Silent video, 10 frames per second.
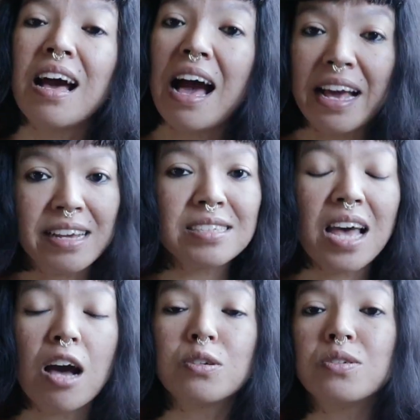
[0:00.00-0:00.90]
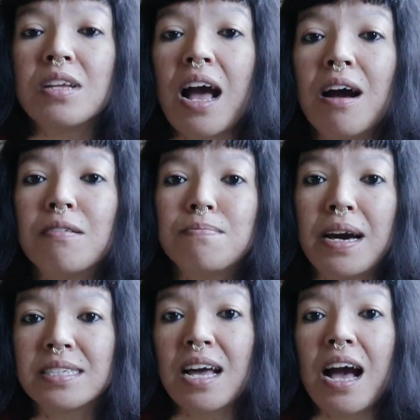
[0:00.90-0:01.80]
I can tell you now,
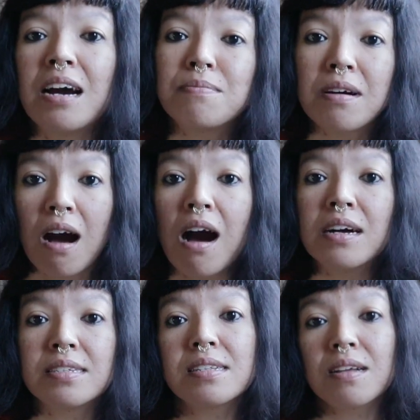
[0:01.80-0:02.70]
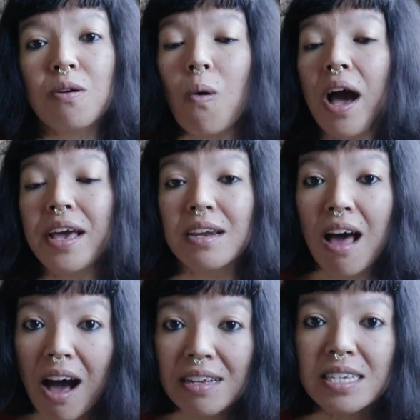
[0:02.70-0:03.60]
my time costs quite a
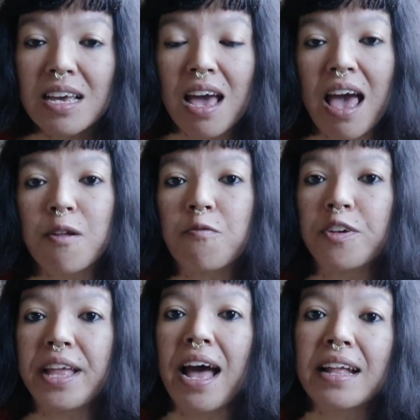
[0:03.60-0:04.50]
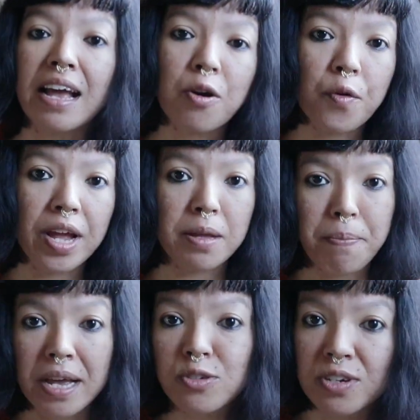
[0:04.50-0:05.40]
lot, and for that I create a
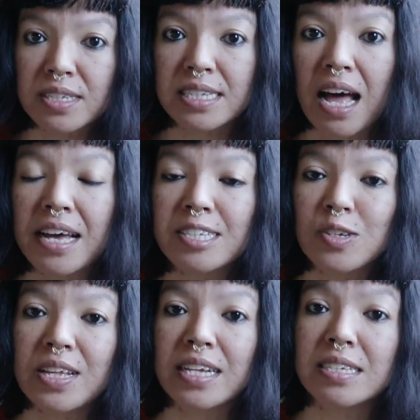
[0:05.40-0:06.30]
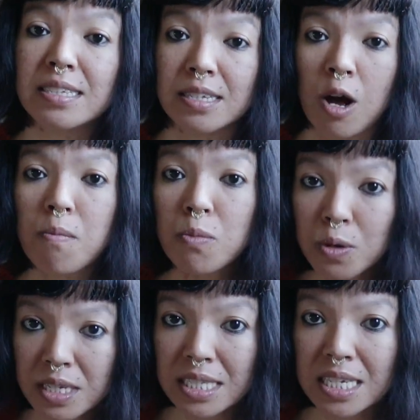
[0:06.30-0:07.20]
Patreon site so that this
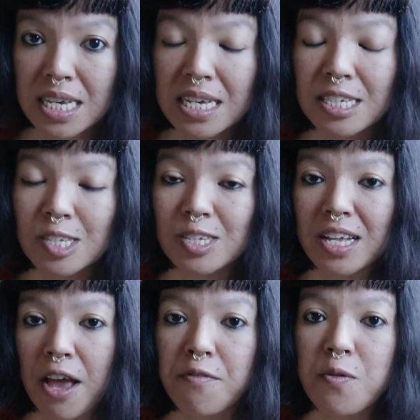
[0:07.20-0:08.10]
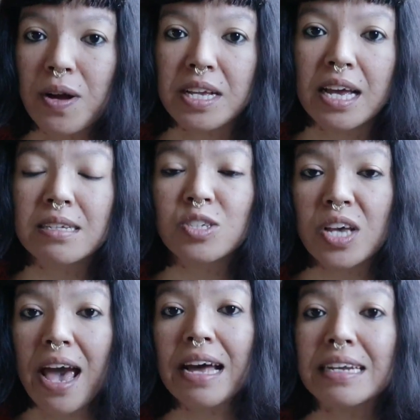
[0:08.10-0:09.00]
community, so that everyone can
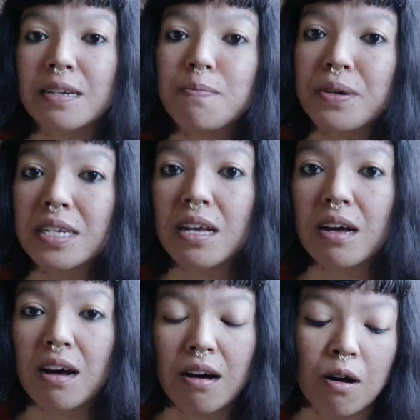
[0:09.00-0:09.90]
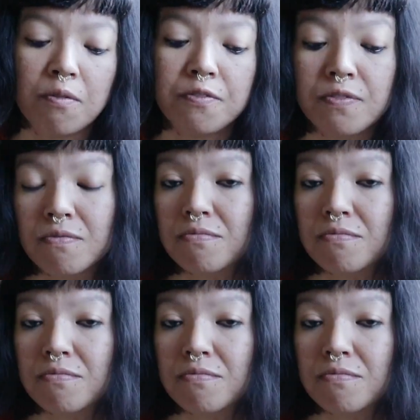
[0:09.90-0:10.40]
share a little bit of,